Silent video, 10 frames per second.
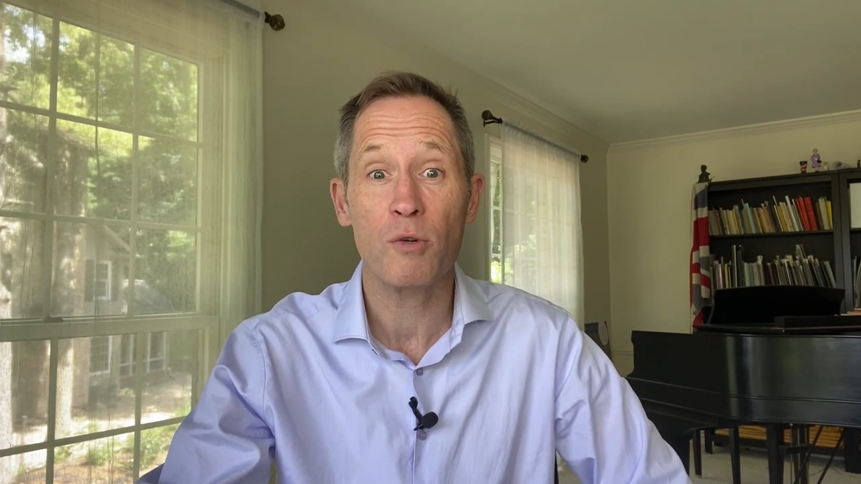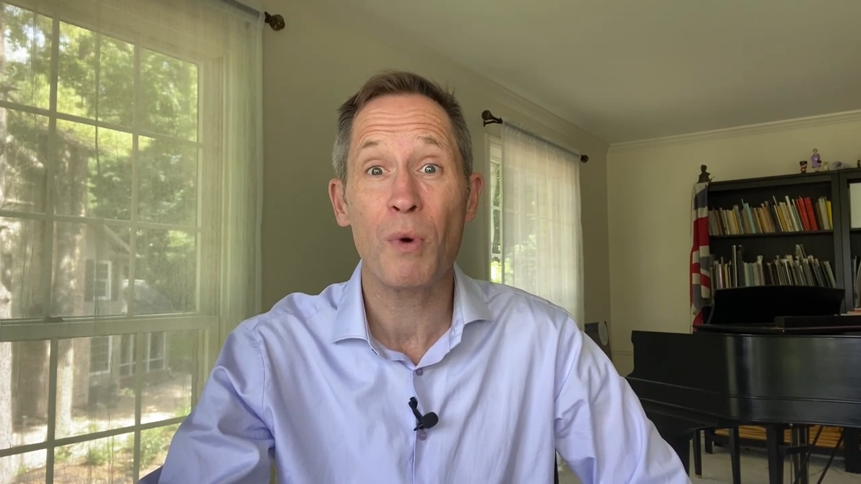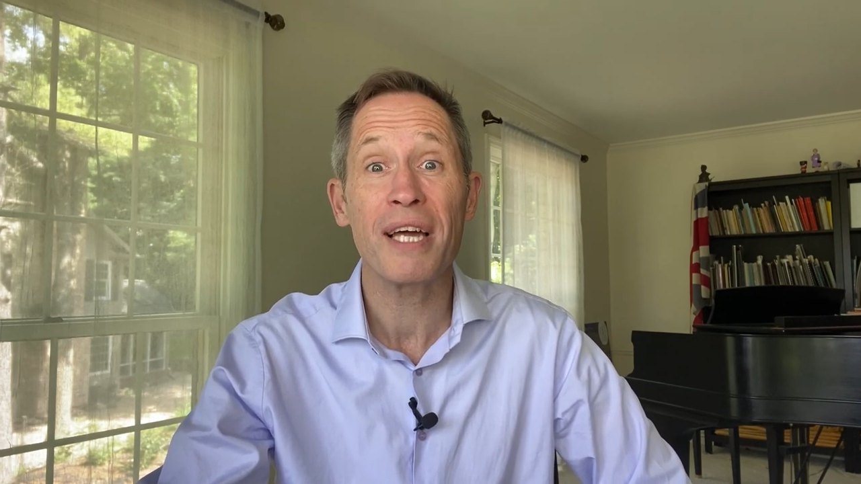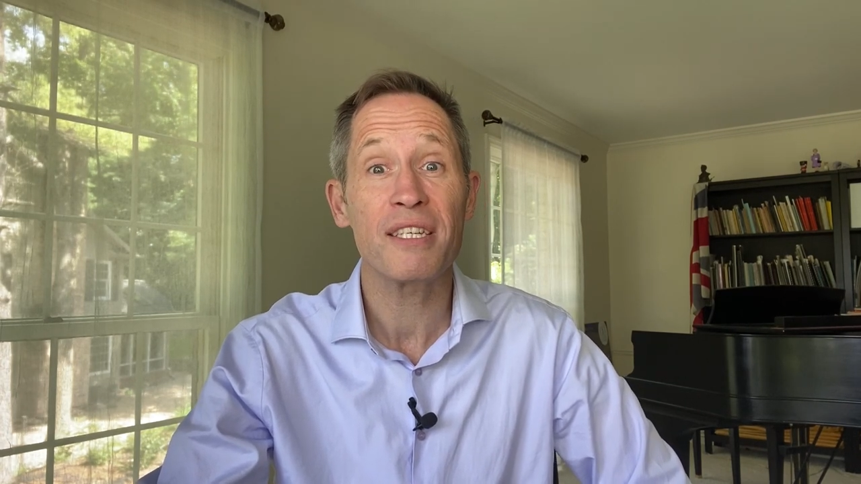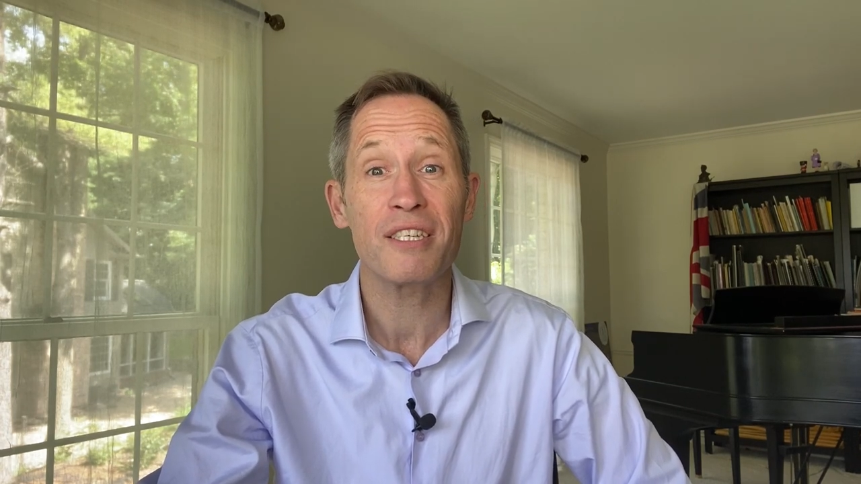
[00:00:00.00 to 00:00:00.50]

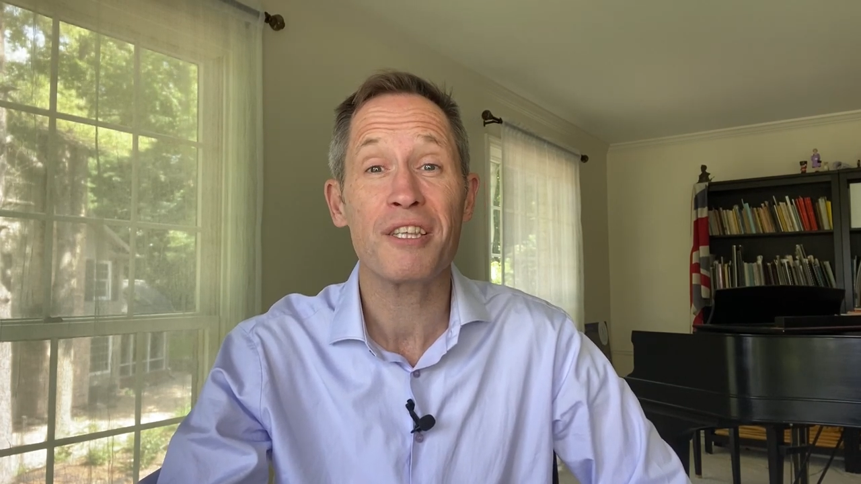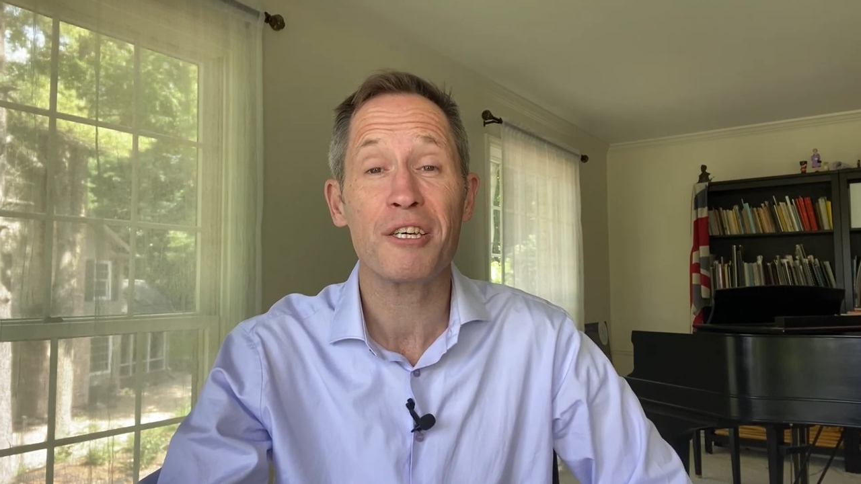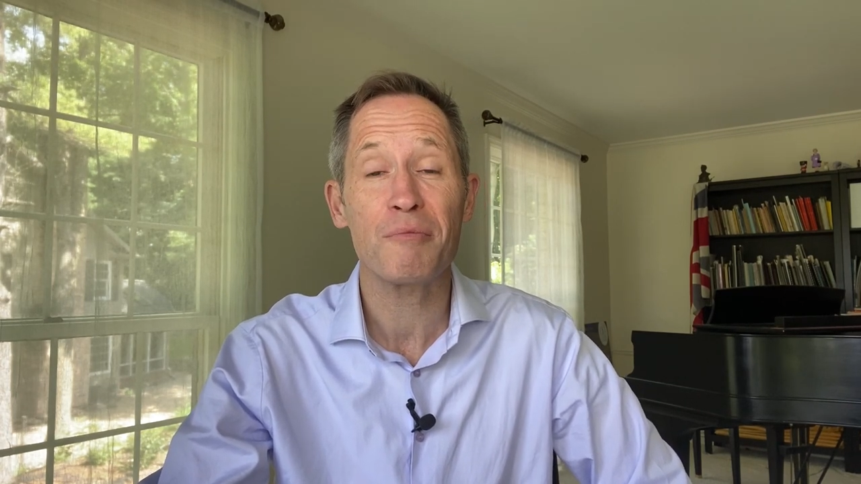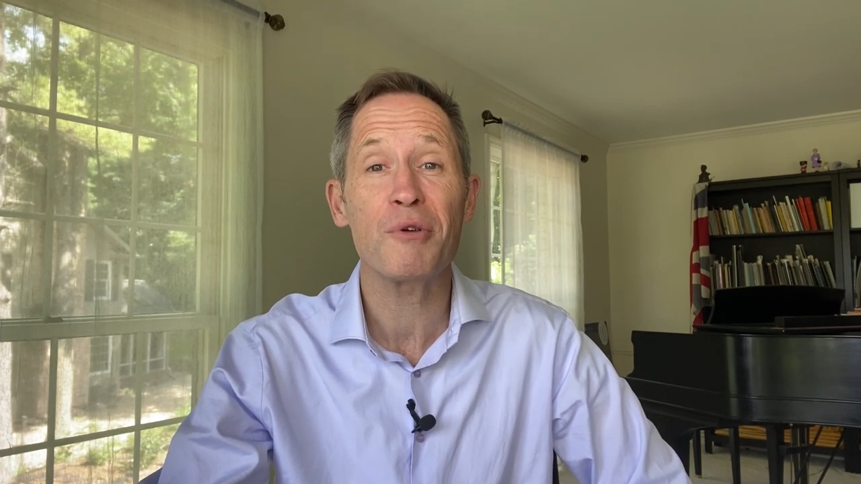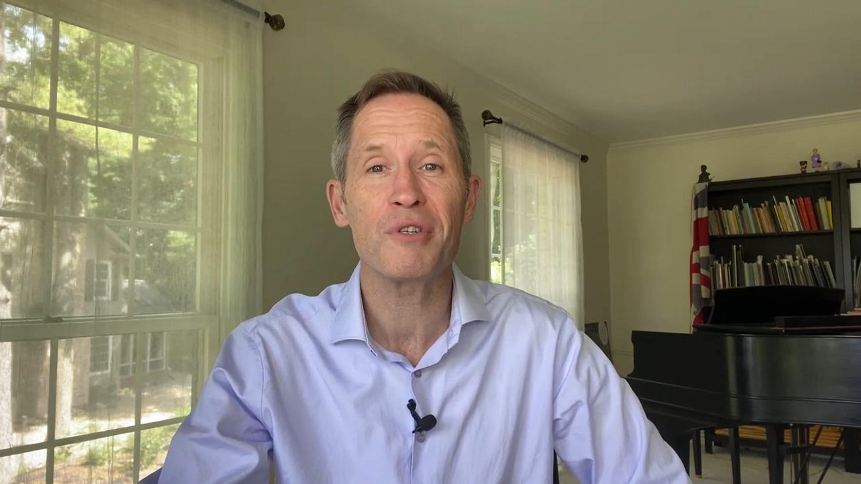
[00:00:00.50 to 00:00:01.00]
well into the
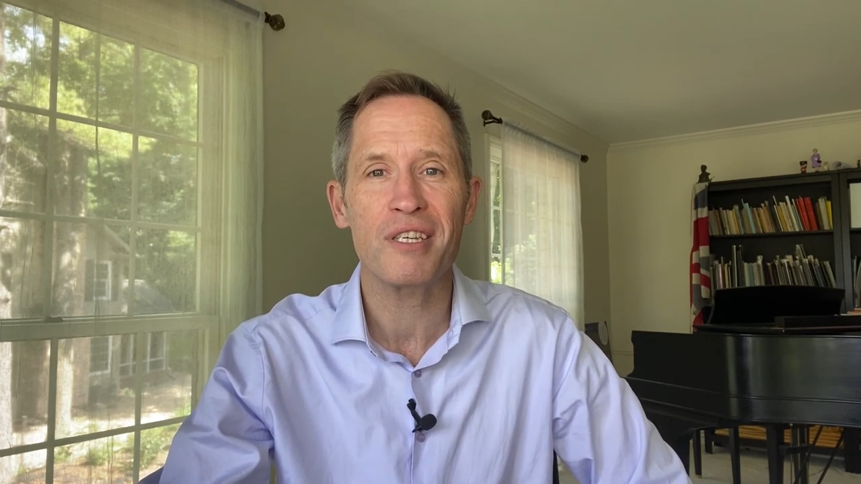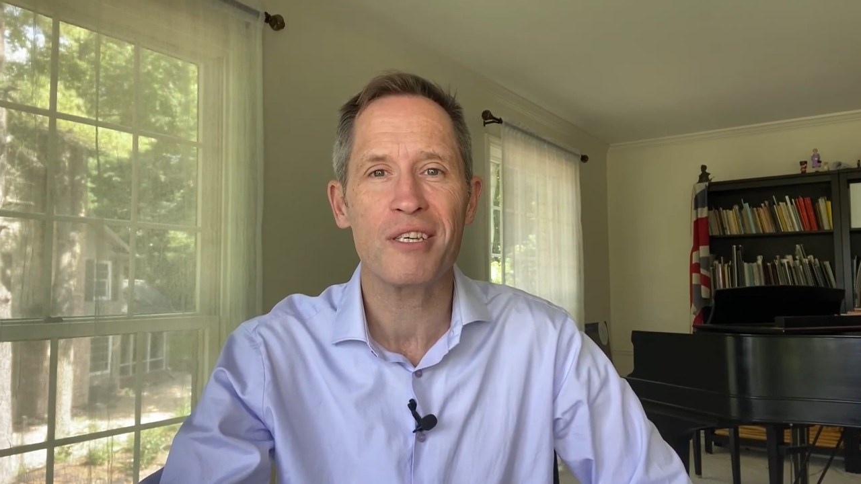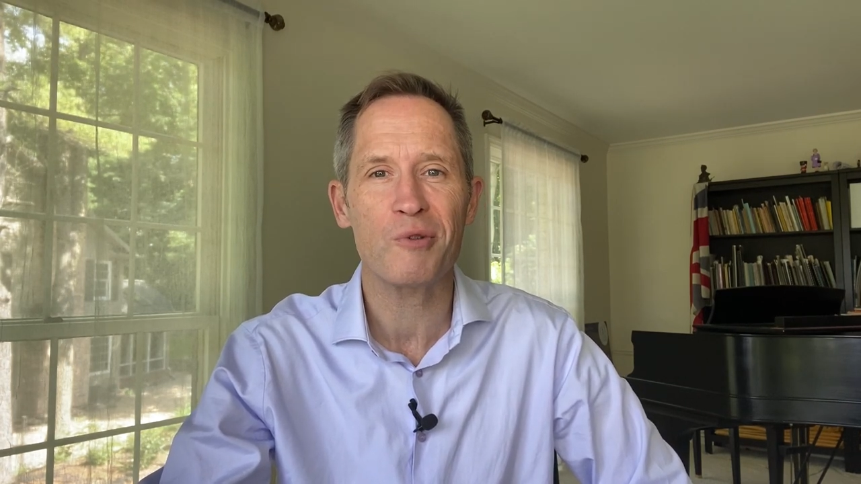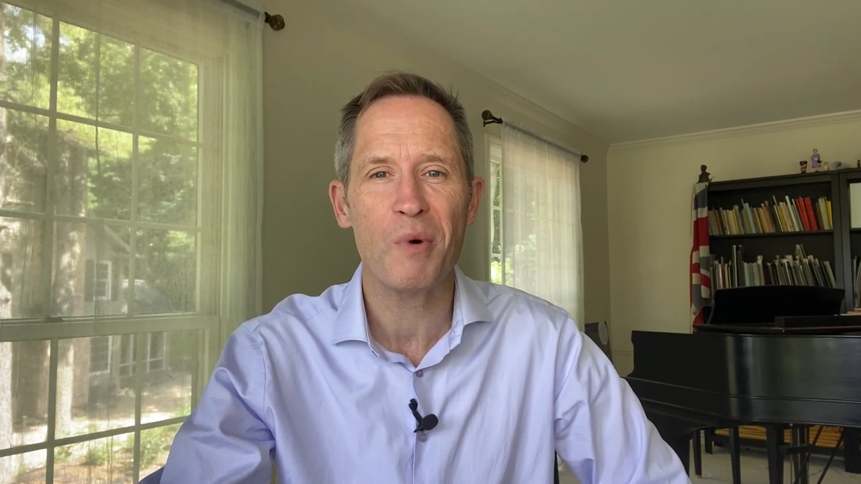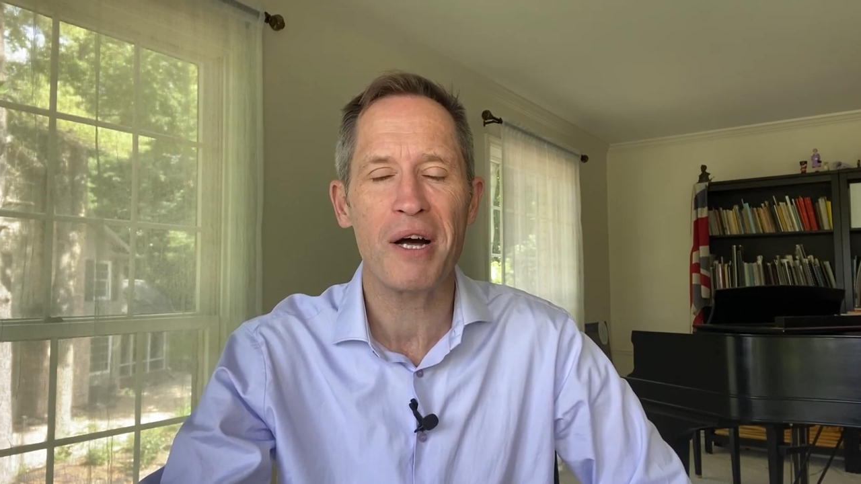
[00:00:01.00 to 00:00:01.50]
community
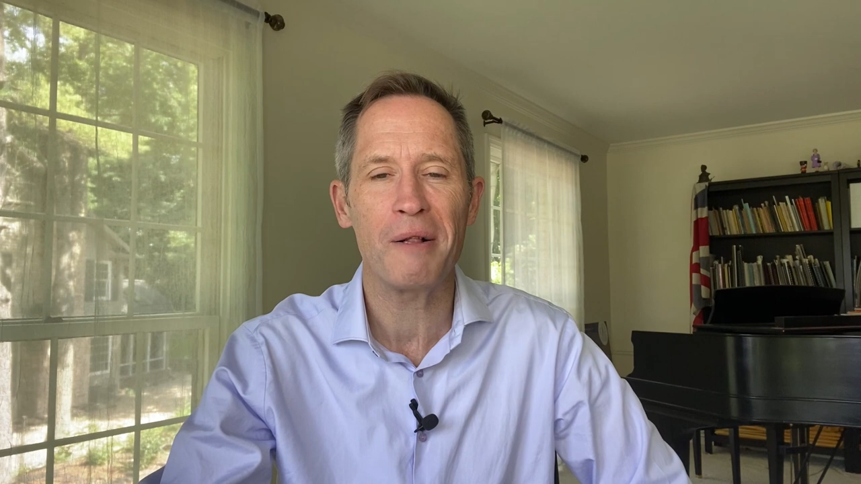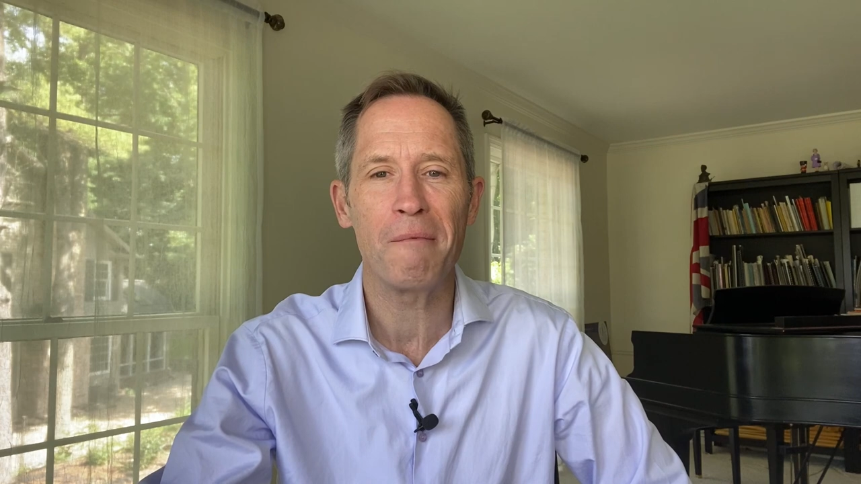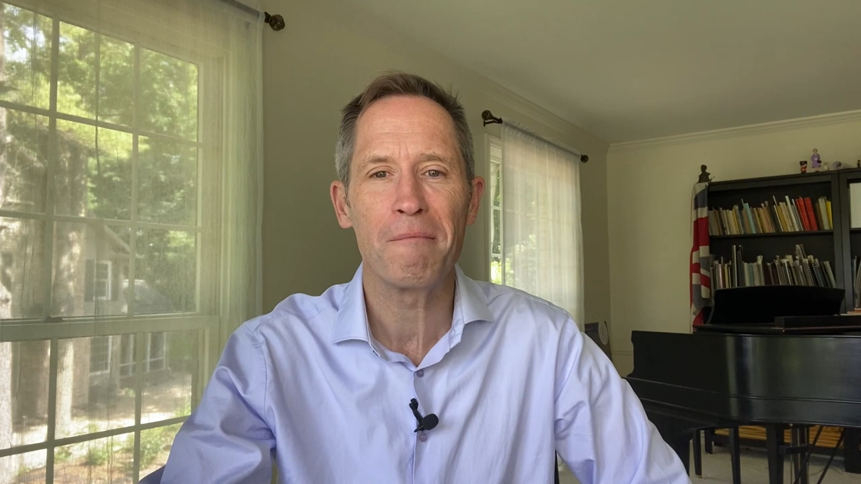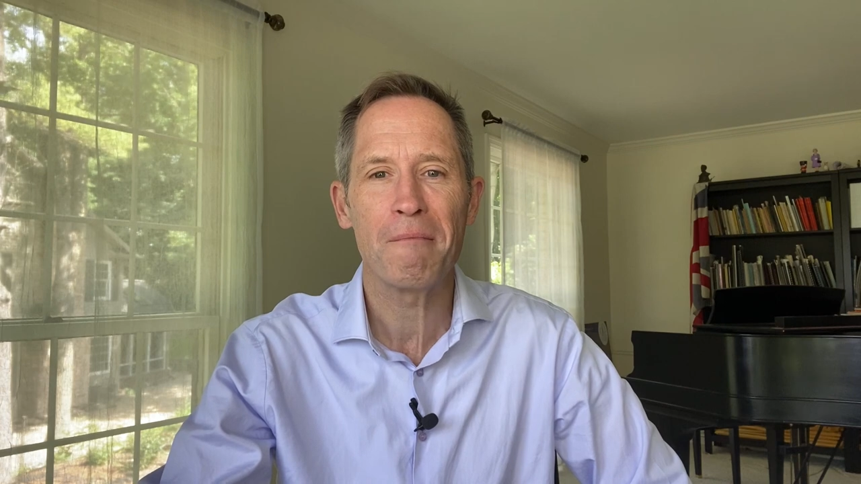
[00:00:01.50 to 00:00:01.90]
as well.